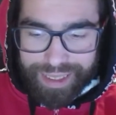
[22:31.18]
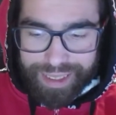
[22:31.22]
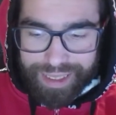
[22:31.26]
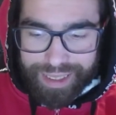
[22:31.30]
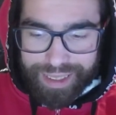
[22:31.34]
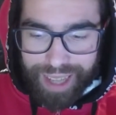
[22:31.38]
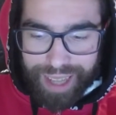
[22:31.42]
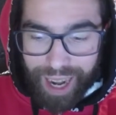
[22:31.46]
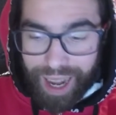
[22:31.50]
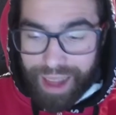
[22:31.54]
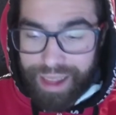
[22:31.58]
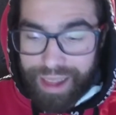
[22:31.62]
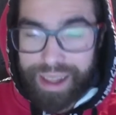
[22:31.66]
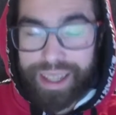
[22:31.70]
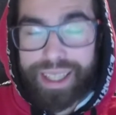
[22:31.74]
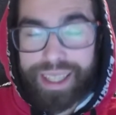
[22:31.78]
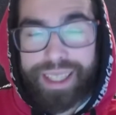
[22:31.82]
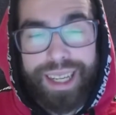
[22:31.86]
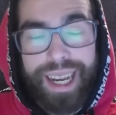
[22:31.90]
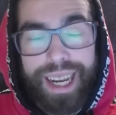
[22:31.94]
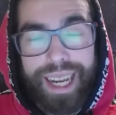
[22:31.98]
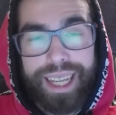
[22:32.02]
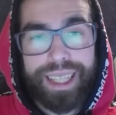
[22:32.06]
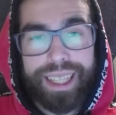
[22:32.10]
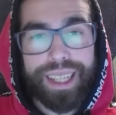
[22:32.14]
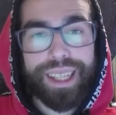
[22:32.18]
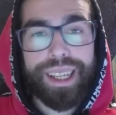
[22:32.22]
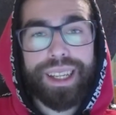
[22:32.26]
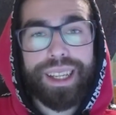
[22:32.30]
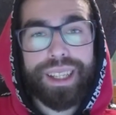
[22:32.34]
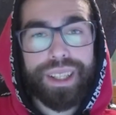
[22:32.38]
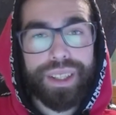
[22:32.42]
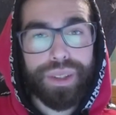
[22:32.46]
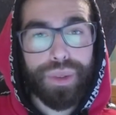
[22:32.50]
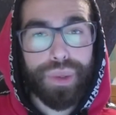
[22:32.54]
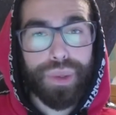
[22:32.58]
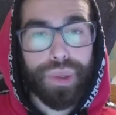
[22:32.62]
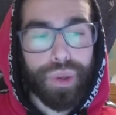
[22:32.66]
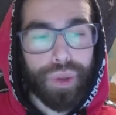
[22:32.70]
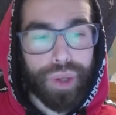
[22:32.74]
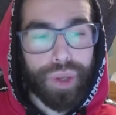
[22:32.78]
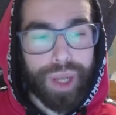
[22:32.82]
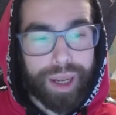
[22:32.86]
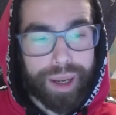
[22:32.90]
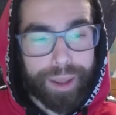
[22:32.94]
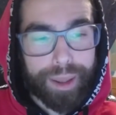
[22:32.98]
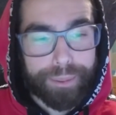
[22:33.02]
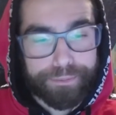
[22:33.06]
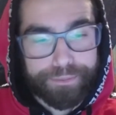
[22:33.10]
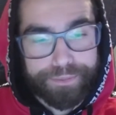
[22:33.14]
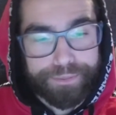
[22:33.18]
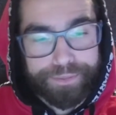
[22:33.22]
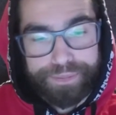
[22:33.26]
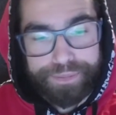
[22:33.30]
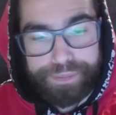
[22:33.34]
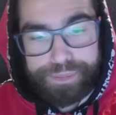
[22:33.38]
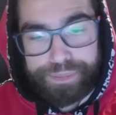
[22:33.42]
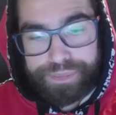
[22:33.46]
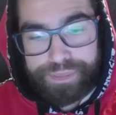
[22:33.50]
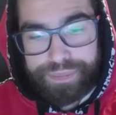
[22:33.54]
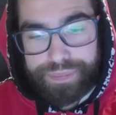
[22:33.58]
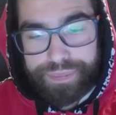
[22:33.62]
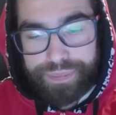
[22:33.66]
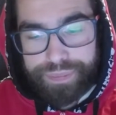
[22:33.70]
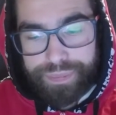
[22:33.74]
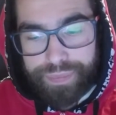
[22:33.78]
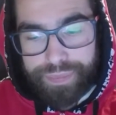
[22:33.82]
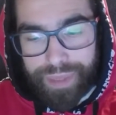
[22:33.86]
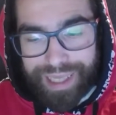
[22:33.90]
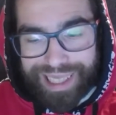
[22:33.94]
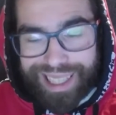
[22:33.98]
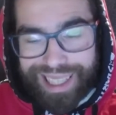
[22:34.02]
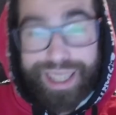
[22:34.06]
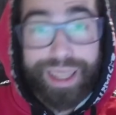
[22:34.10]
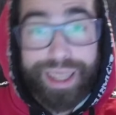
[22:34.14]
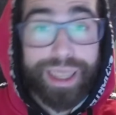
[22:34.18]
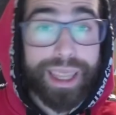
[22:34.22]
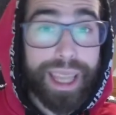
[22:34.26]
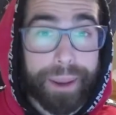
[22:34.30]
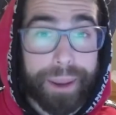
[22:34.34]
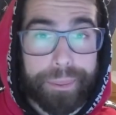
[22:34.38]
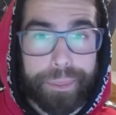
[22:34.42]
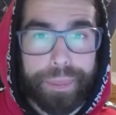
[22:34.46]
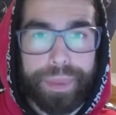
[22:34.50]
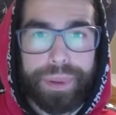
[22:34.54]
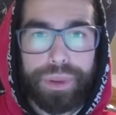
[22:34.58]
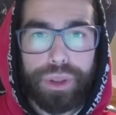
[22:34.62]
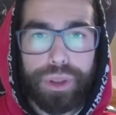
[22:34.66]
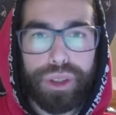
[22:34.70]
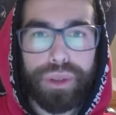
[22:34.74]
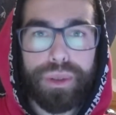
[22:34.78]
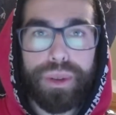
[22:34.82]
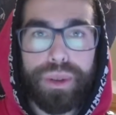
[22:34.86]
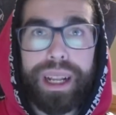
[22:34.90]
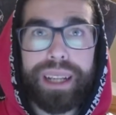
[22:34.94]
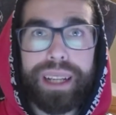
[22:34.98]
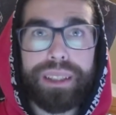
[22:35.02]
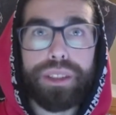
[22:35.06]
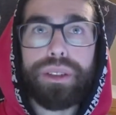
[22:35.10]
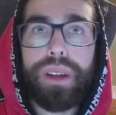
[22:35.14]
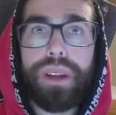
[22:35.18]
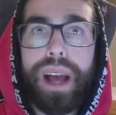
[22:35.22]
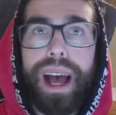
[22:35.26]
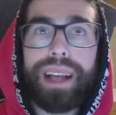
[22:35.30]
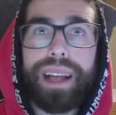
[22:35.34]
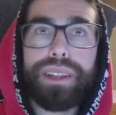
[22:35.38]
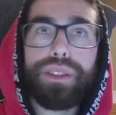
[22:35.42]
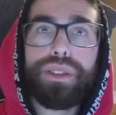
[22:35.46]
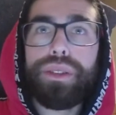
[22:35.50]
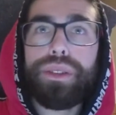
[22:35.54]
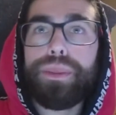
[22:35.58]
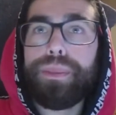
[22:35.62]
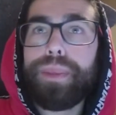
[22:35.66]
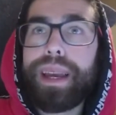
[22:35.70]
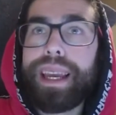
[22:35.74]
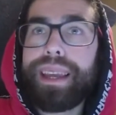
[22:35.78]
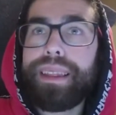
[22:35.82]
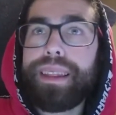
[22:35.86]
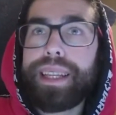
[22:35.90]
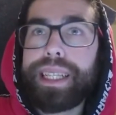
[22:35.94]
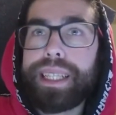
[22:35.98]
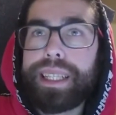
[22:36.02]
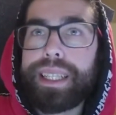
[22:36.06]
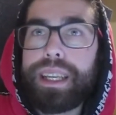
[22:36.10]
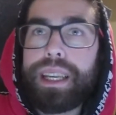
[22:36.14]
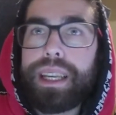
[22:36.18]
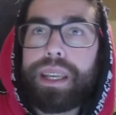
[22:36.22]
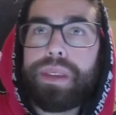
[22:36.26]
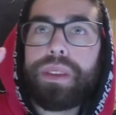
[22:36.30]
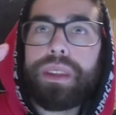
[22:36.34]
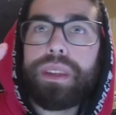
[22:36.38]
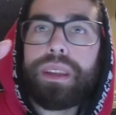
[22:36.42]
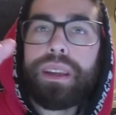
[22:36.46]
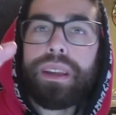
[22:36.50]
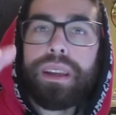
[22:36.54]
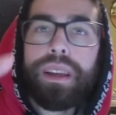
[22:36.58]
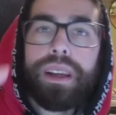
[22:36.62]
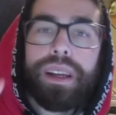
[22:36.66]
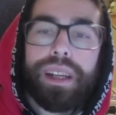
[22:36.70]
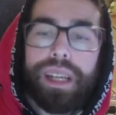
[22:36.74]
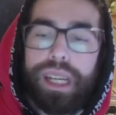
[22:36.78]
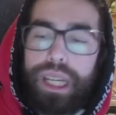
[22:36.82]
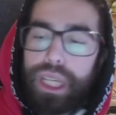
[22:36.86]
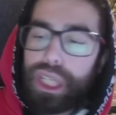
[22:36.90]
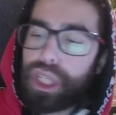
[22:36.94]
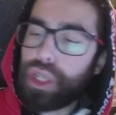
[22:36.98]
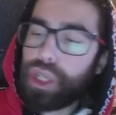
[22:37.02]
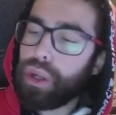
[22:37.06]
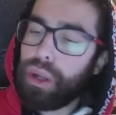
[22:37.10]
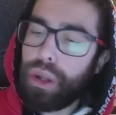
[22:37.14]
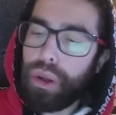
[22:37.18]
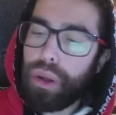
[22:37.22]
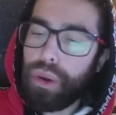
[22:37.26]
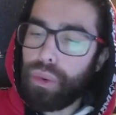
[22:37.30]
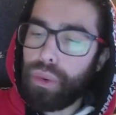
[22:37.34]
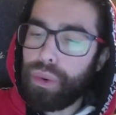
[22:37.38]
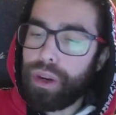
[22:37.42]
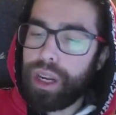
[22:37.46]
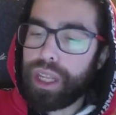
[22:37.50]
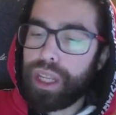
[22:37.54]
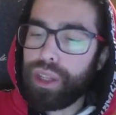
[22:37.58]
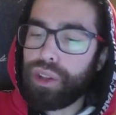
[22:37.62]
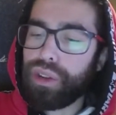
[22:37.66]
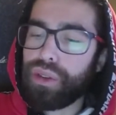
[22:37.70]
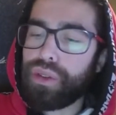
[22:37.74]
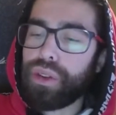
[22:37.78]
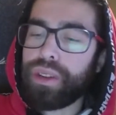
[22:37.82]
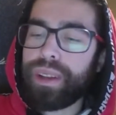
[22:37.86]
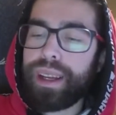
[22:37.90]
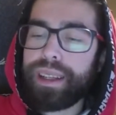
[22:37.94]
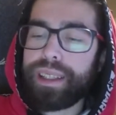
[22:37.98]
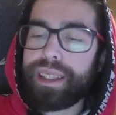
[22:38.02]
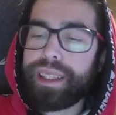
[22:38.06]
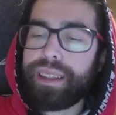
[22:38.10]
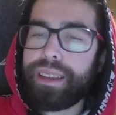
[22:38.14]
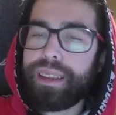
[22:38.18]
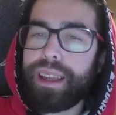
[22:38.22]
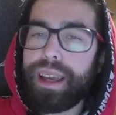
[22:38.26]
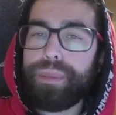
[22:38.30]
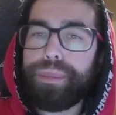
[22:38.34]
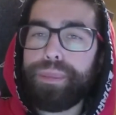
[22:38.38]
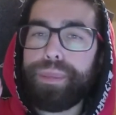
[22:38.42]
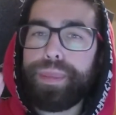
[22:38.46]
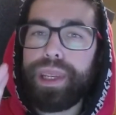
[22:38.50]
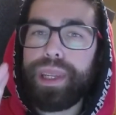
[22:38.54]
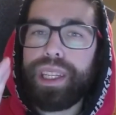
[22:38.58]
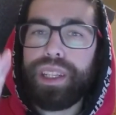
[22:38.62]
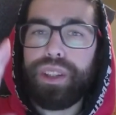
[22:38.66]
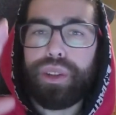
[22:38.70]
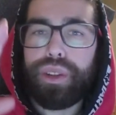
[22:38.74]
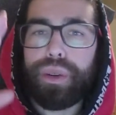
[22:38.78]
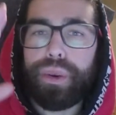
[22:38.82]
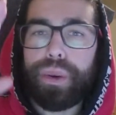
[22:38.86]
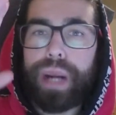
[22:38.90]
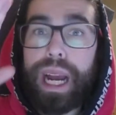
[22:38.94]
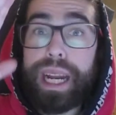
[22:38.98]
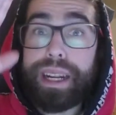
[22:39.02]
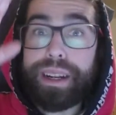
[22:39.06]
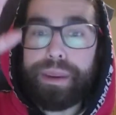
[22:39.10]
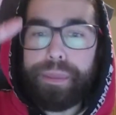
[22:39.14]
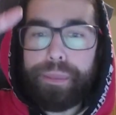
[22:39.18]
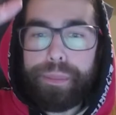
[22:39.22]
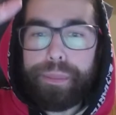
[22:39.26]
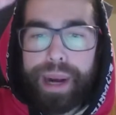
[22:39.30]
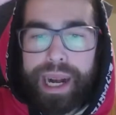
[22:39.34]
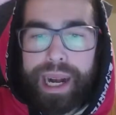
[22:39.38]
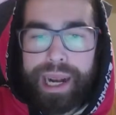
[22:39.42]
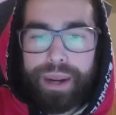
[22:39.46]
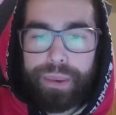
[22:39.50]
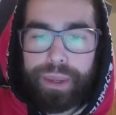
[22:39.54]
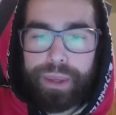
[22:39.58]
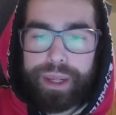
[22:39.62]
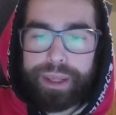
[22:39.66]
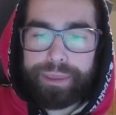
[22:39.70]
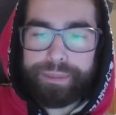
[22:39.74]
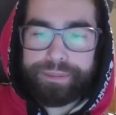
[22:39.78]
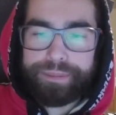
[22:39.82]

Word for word: Another sign is you're gonna um, step, you're gonna, as you make this shift, slowly you're gonna step in your inner power.